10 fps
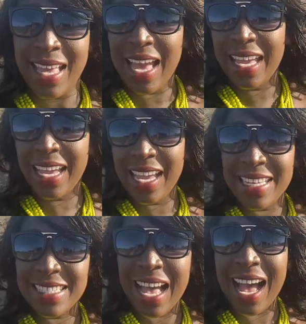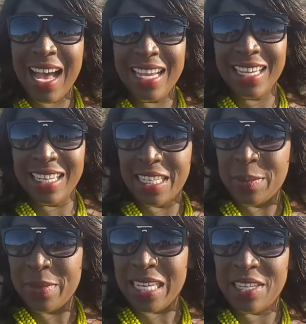Hi guys, I
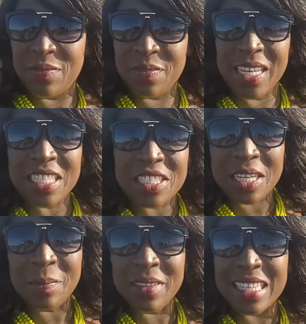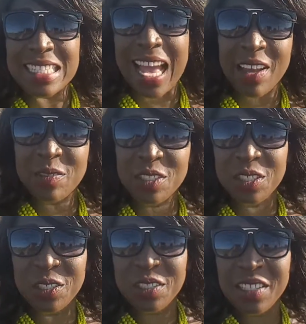am in Friendship this
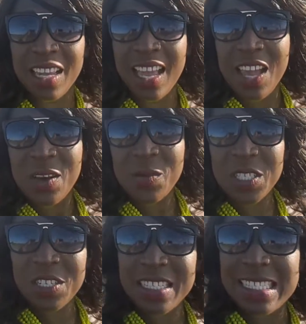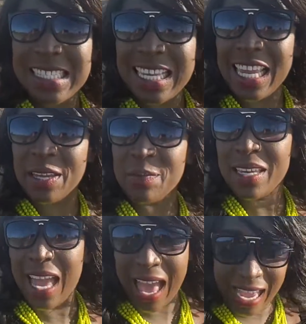afternoon. What you're seeing
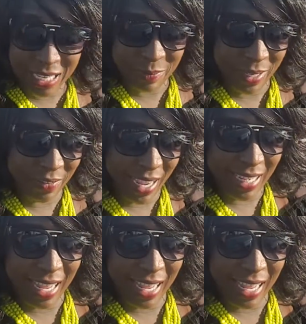behind me right